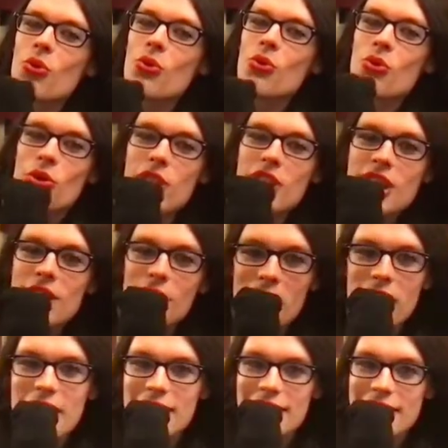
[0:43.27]
the
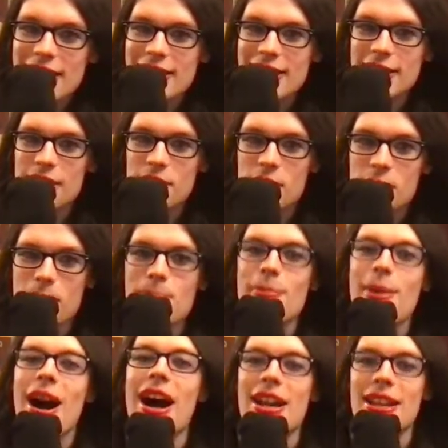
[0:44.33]
internet needs
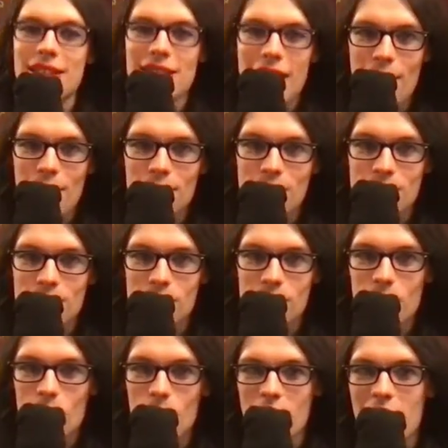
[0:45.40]
my analysis
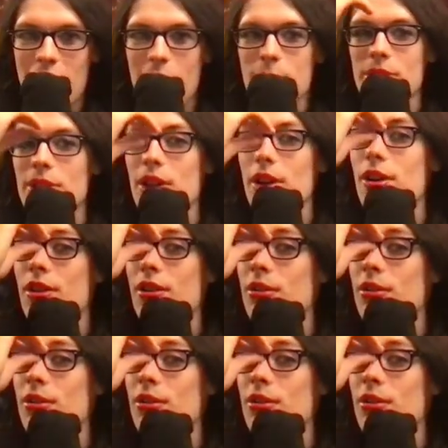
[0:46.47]
of what happened there.